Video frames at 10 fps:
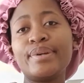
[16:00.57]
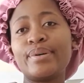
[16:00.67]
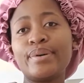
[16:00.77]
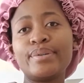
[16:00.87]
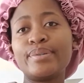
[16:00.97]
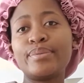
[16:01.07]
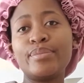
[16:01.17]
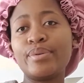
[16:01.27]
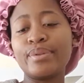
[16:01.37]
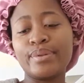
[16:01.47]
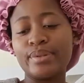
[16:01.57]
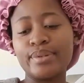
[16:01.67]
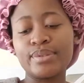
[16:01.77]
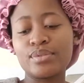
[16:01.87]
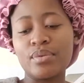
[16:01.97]
a lot more than
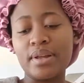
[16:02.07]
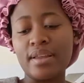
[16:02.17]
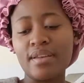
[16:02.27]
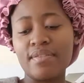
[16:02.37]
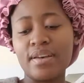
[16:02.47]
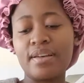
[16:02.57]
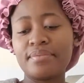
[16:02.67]
this or whatever.